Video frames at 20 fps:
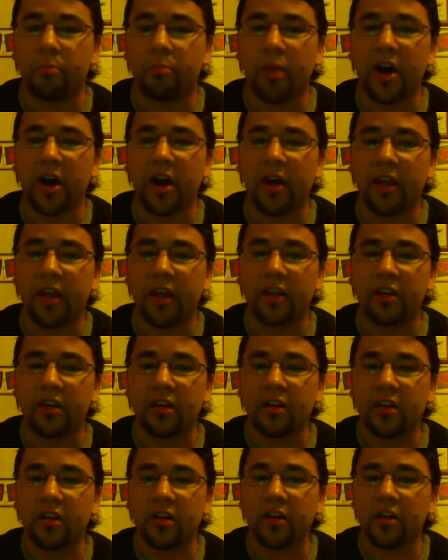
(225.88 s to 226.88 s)
but
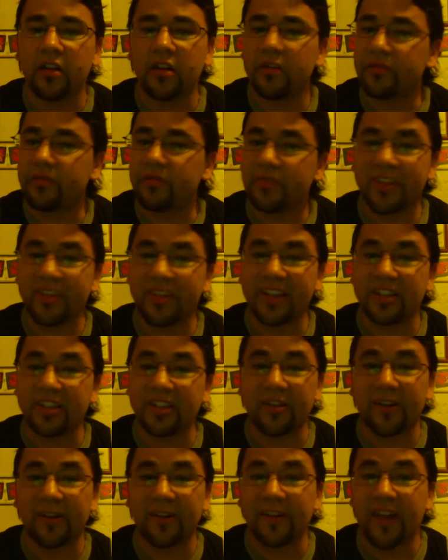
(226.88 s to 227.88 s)
that's
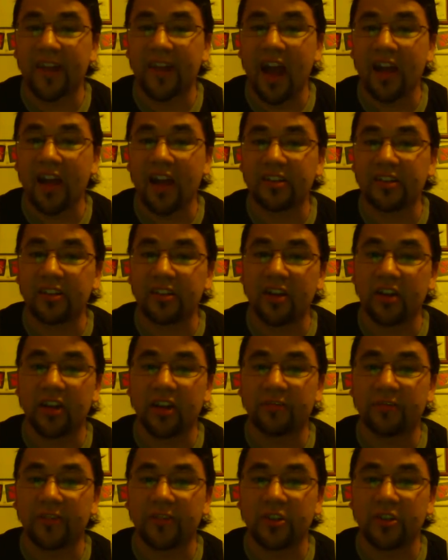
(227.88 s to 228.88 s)
30 guys that you got
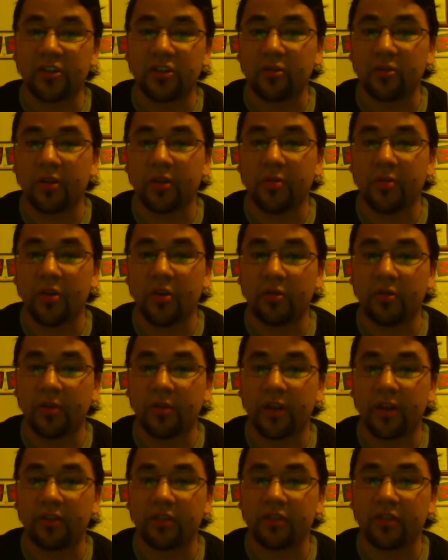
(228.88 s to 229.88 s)
to finish story mode
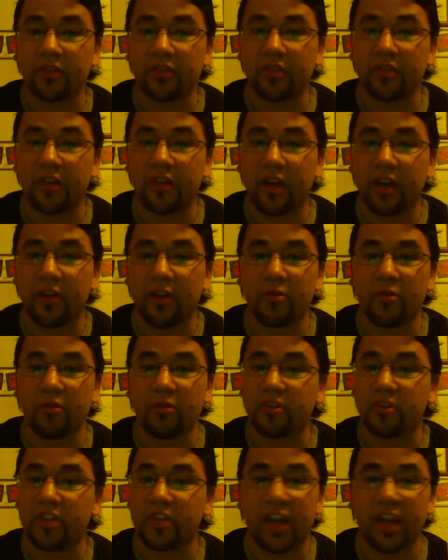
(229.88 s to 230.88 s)
with in
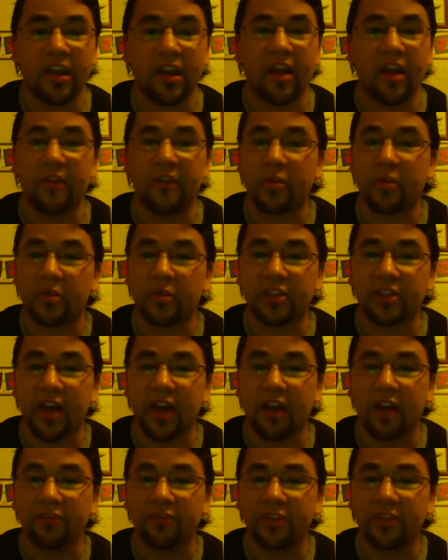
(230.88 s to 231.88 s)
order to get everyone's
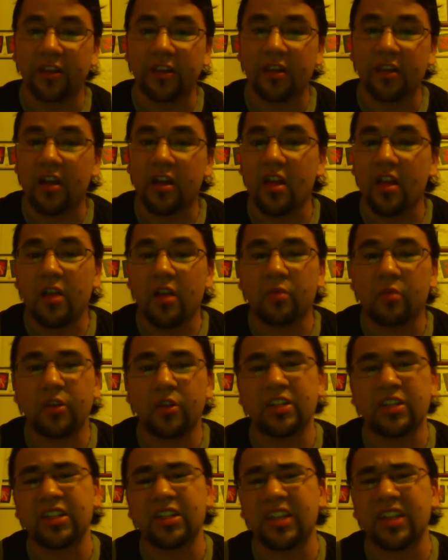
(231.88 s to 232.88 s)
outfit,
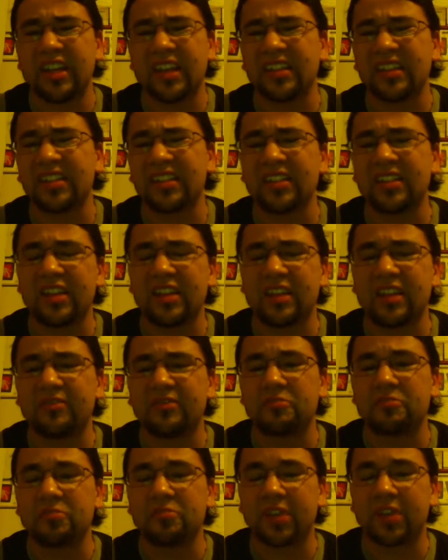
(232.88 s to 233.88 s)
which is incentive
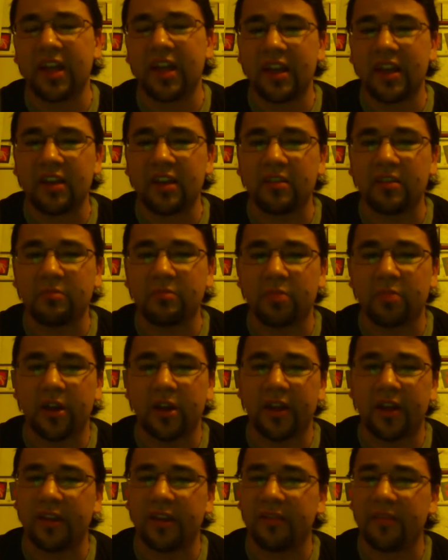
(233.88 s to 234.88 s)
to play it,
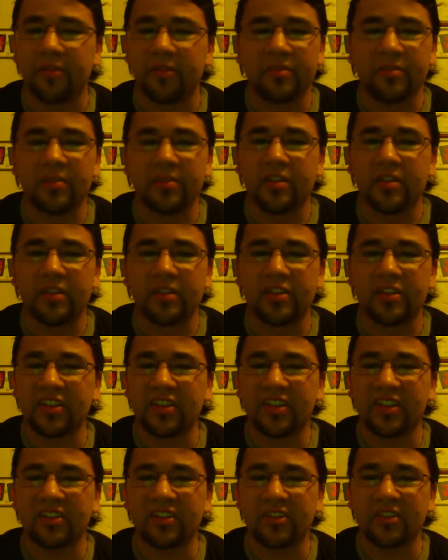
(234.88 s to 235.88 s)
but
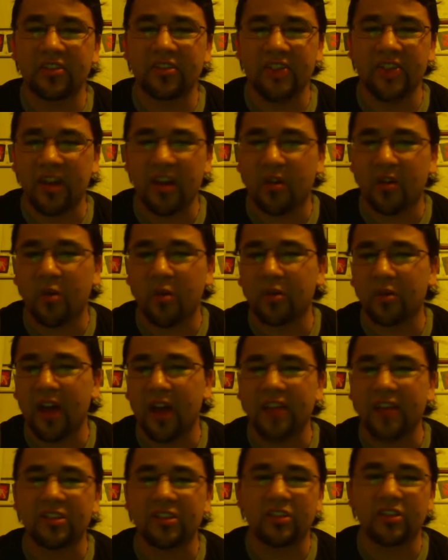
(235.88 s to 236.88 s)
since there's not a whole
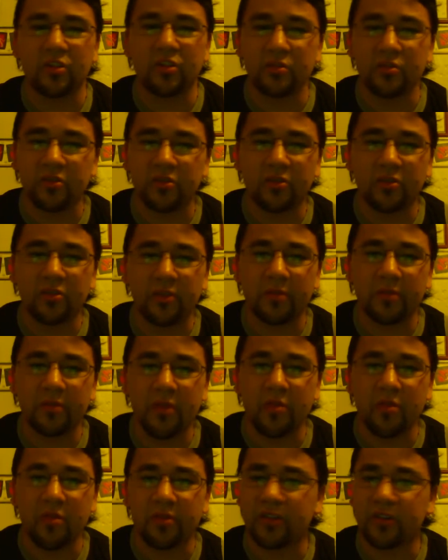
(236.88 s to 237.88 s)
lot to story
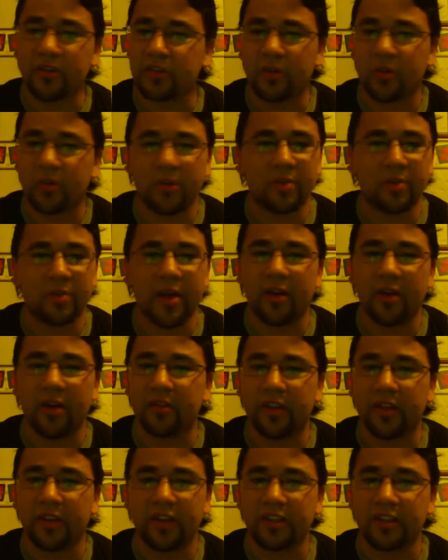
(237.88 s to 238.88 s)
mode, there's only
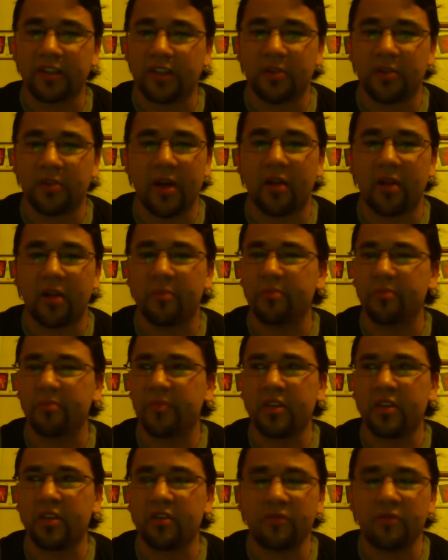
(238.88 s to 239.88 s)
about, like I said, about
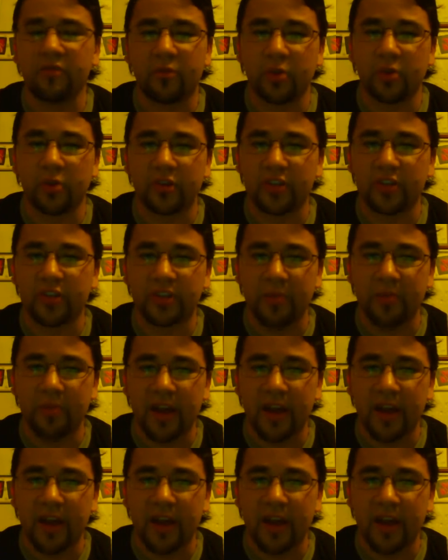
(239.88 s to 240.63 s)
4 to 6